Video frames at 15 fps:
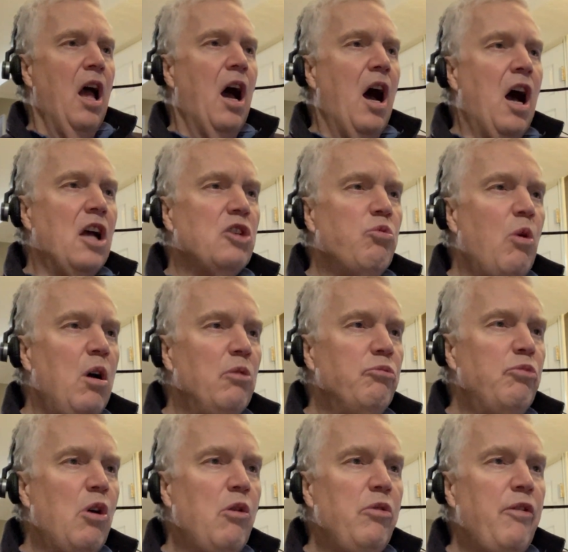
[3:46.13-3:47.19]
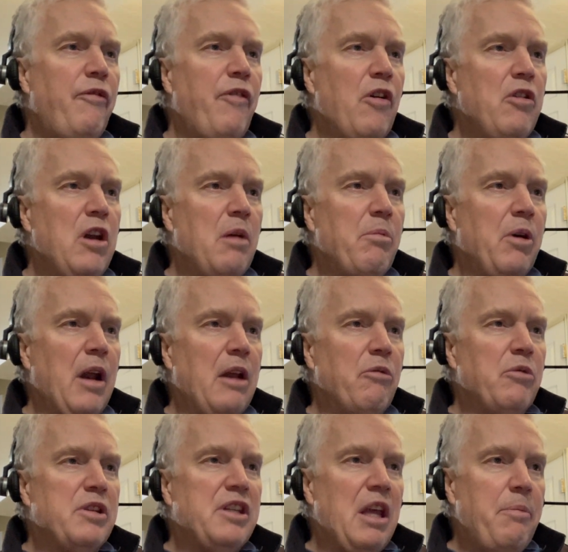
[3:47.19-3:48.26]
Oswald wrote the phone number and
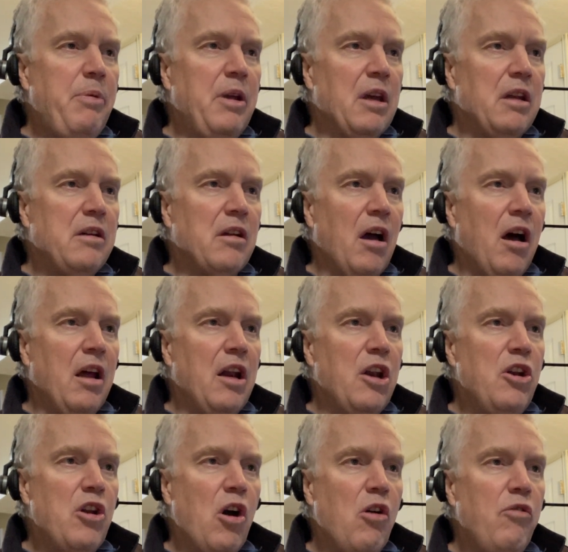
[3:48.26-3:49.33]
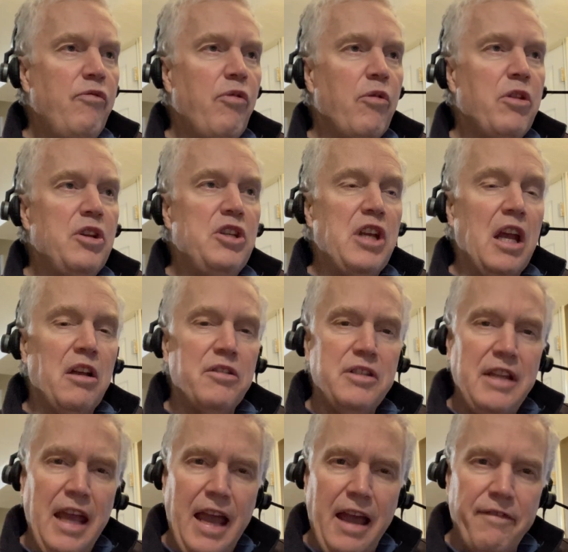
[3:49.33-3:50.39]
recipient on a note for the jail
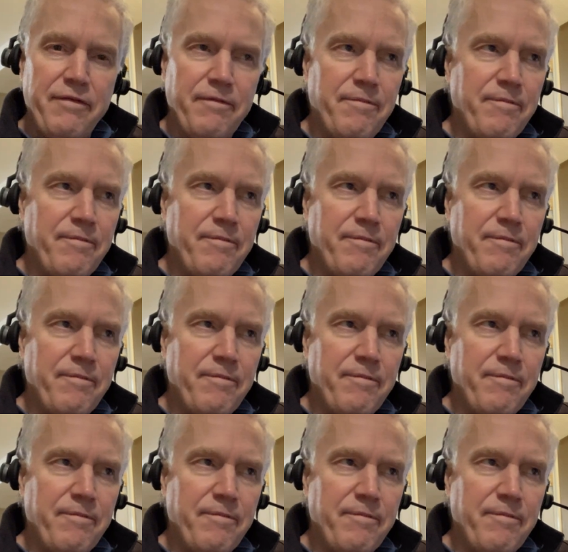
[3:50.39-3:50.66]
staff.